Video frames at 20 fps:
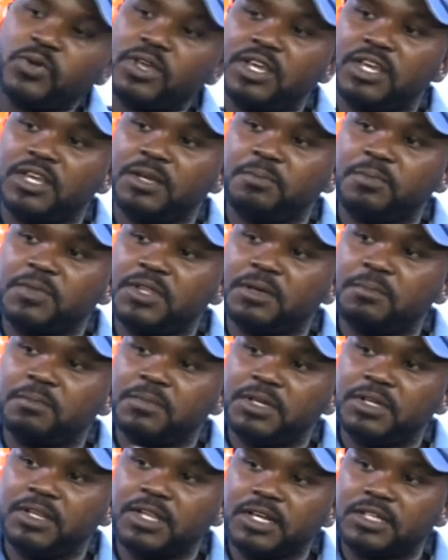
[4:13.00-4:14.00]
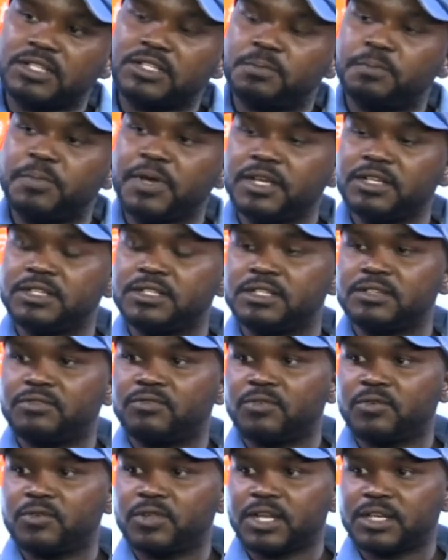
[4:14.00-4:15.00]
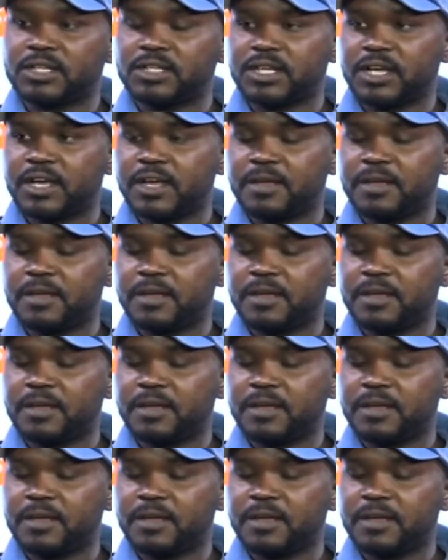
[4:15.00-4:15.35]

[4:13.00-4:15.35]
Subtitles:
keep them in that space for that time.